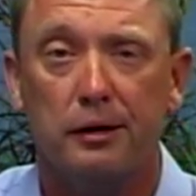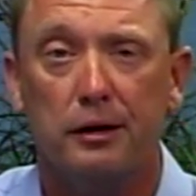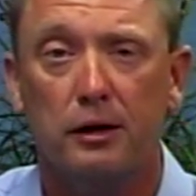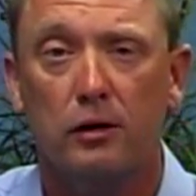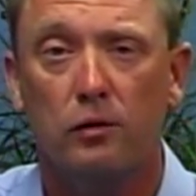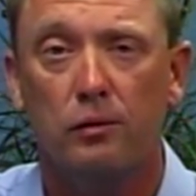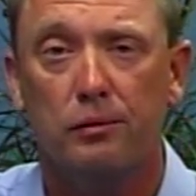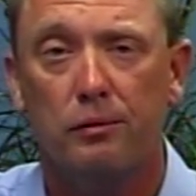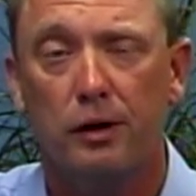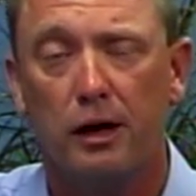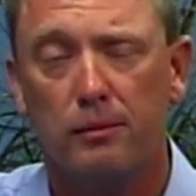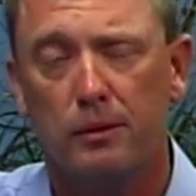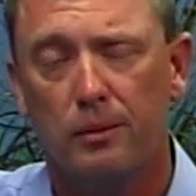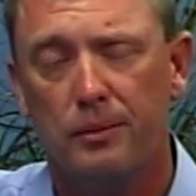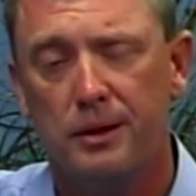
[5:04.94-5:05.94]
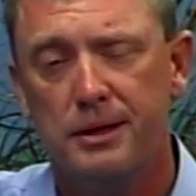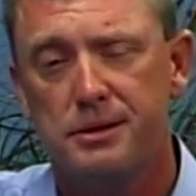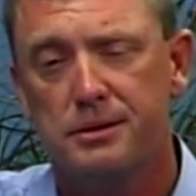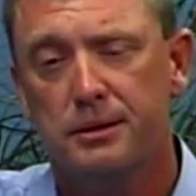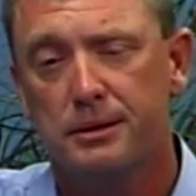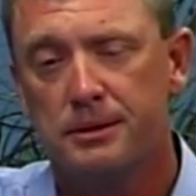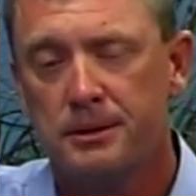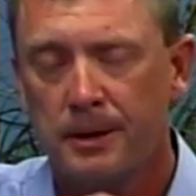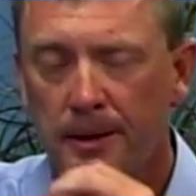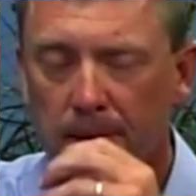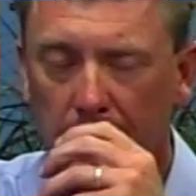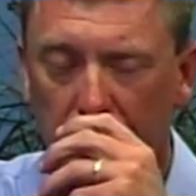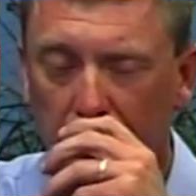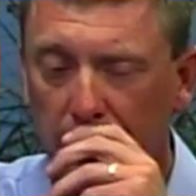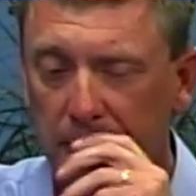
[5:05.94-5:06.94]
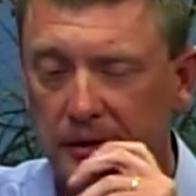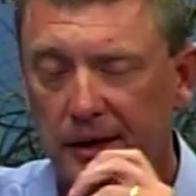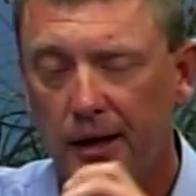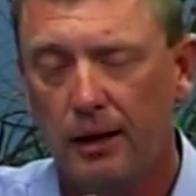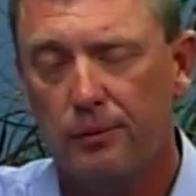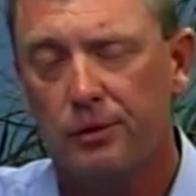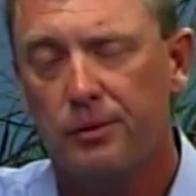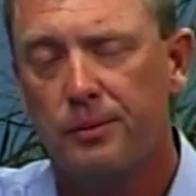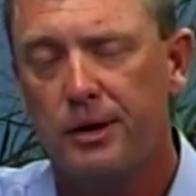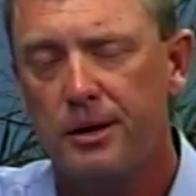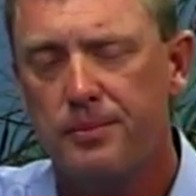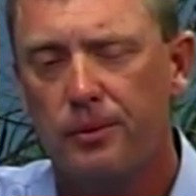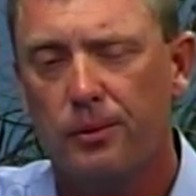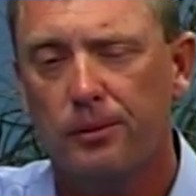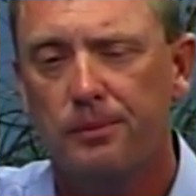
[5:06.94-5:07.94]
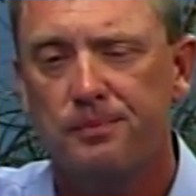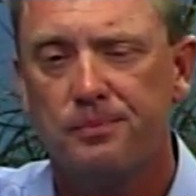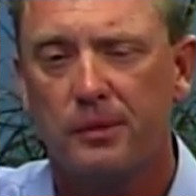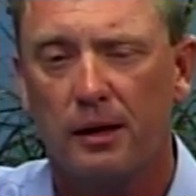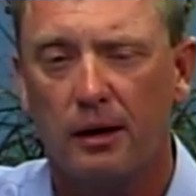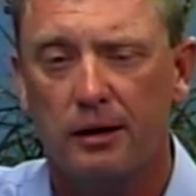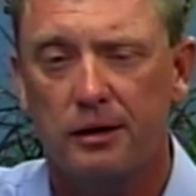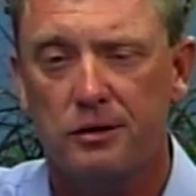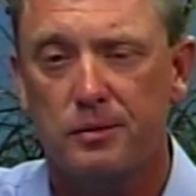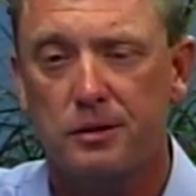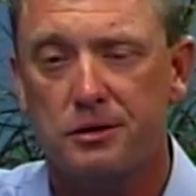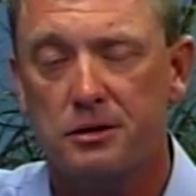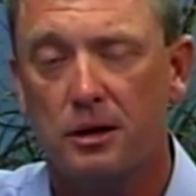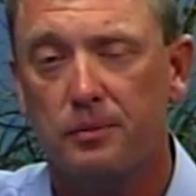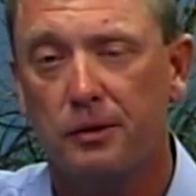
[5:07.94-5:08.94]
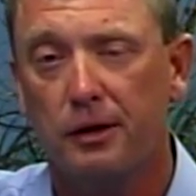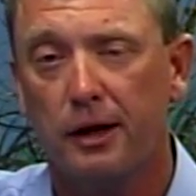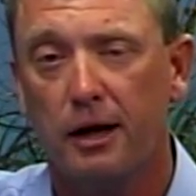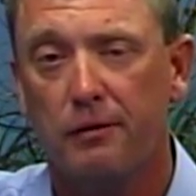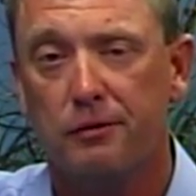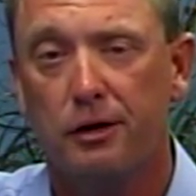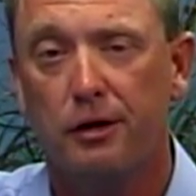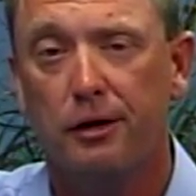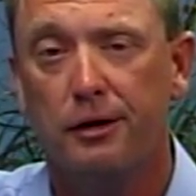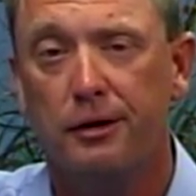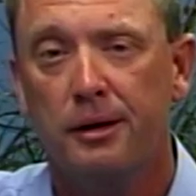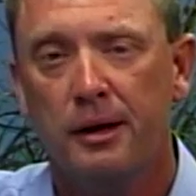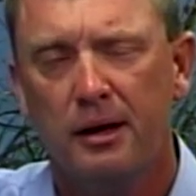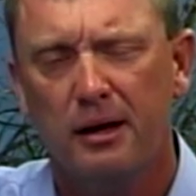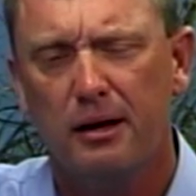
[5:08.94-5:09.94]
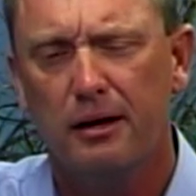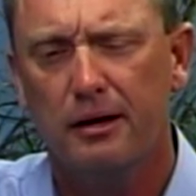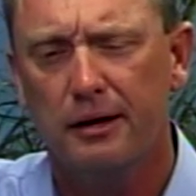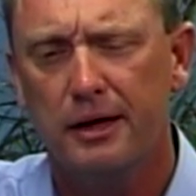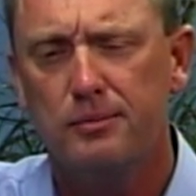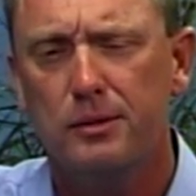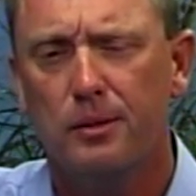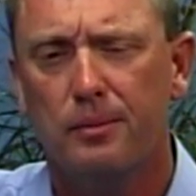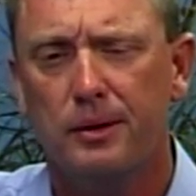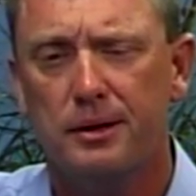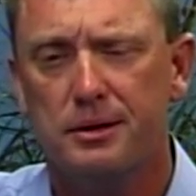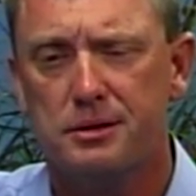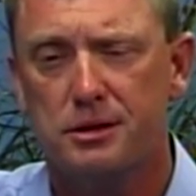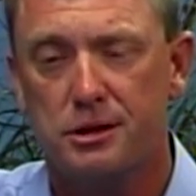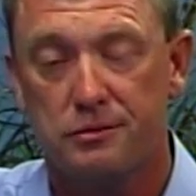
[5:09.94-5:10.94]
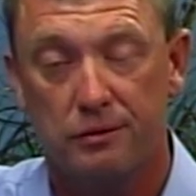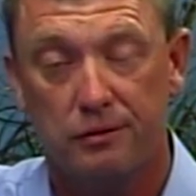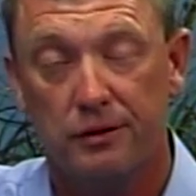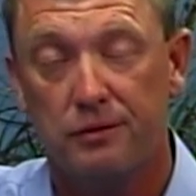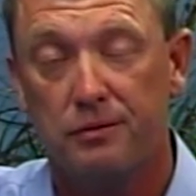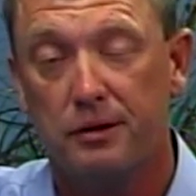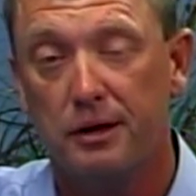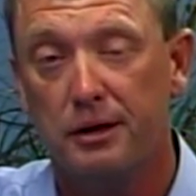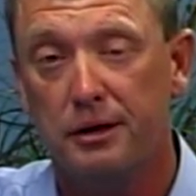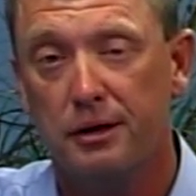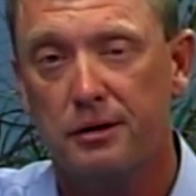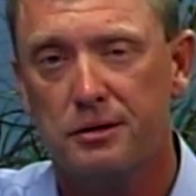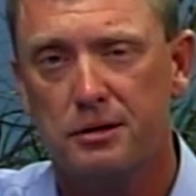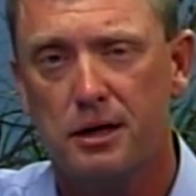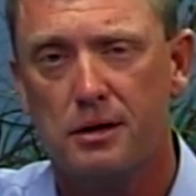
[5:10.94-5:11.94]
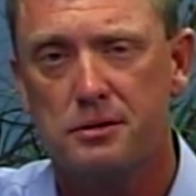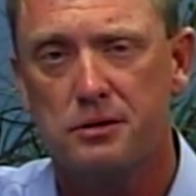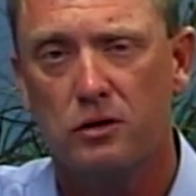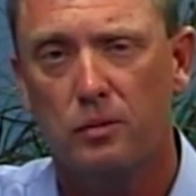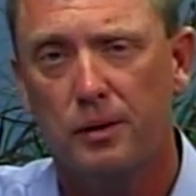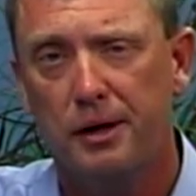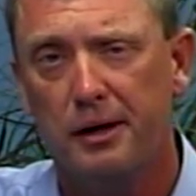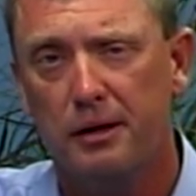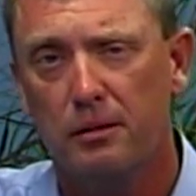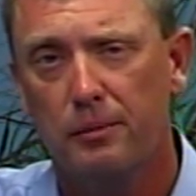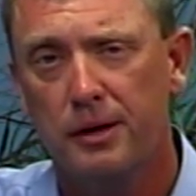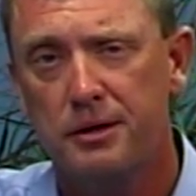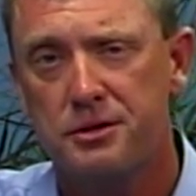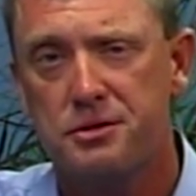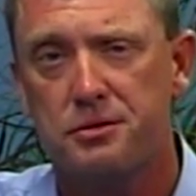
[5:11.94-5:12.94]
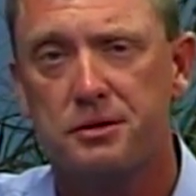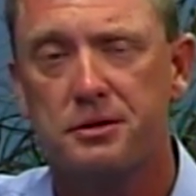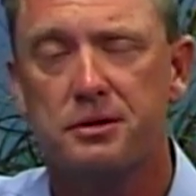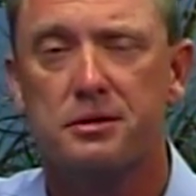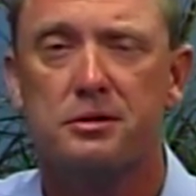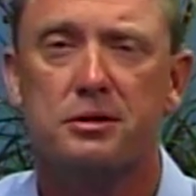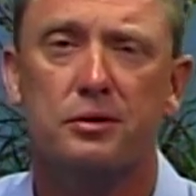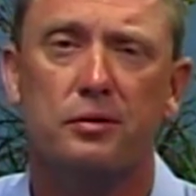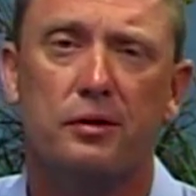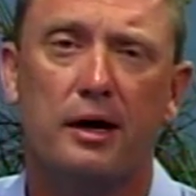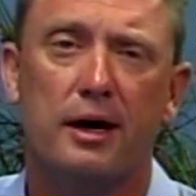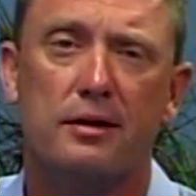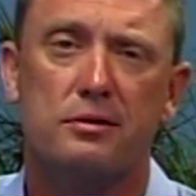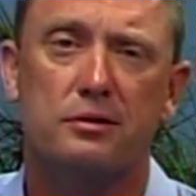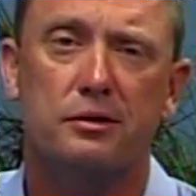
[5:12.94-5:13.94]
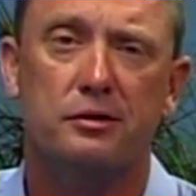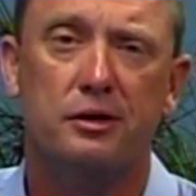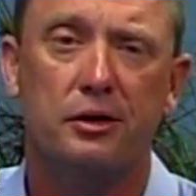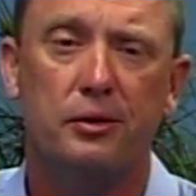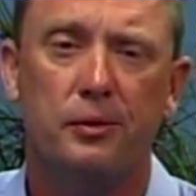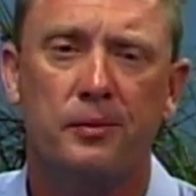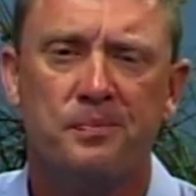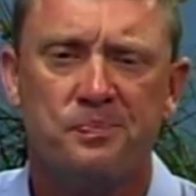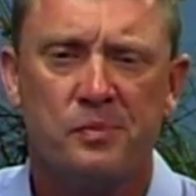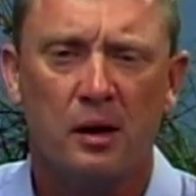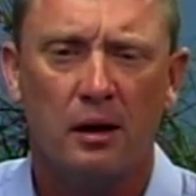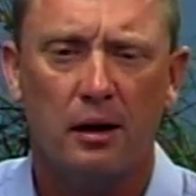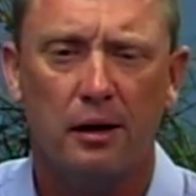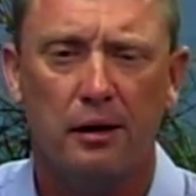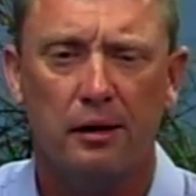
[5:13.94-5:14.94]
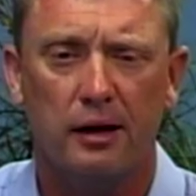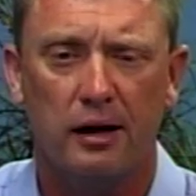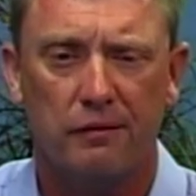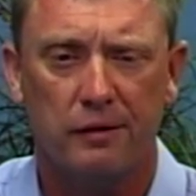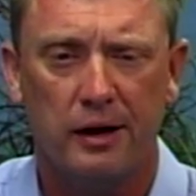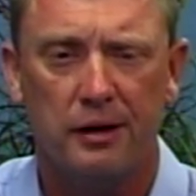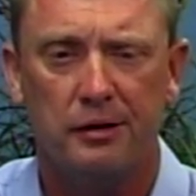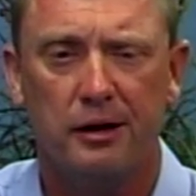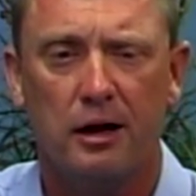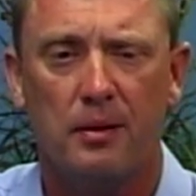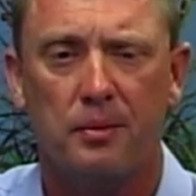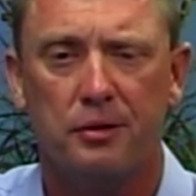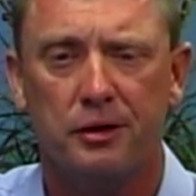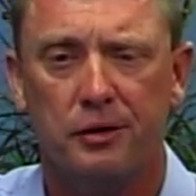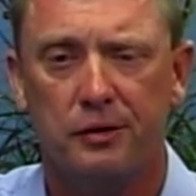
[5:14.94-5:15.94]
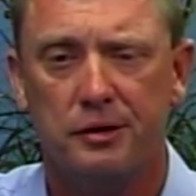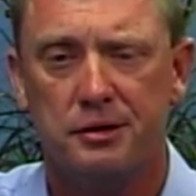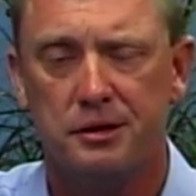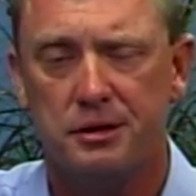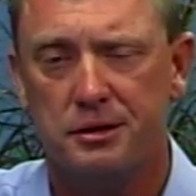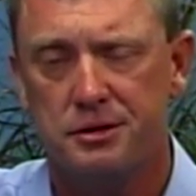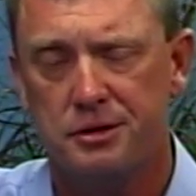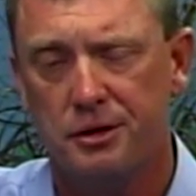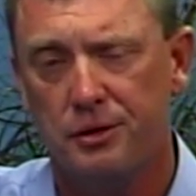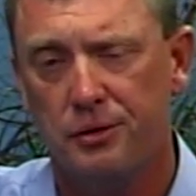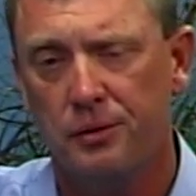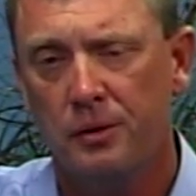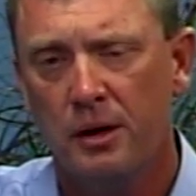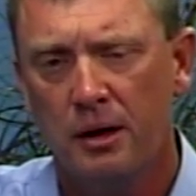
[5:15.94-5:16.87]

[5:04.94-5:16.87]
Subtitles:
you know, running my business, dealing with people has been something I've done in my business for 15 years, and also being in the ministry since 2002. I've had the opportunities to